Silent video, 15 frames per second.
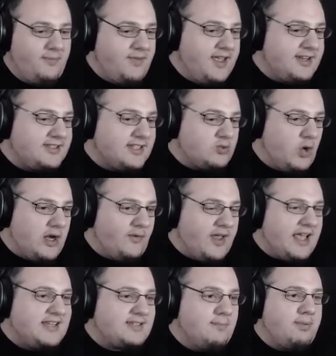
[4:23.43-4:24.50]
This is one of
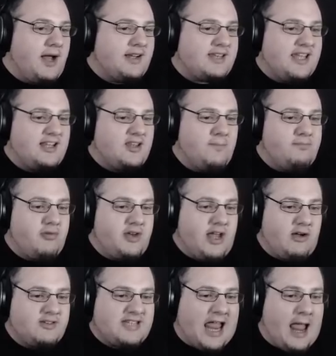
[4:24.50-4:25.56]
Isambard Kingdom
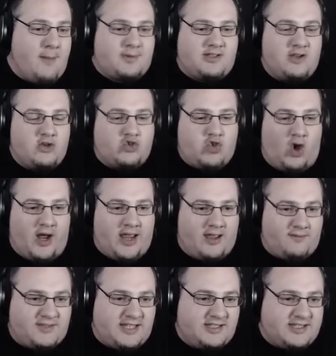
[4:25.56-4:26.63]
Brunel's absolute
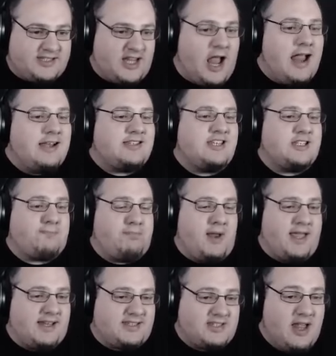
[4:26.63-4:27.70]
triumphs. He designed this
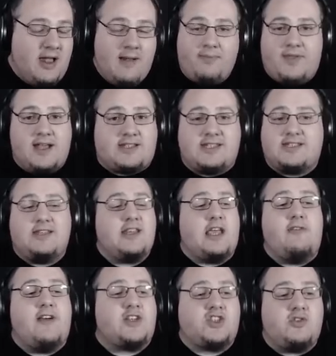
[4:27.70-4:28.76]
place. This isn't
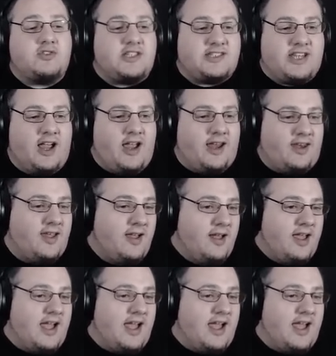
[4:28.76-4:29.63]
the original design.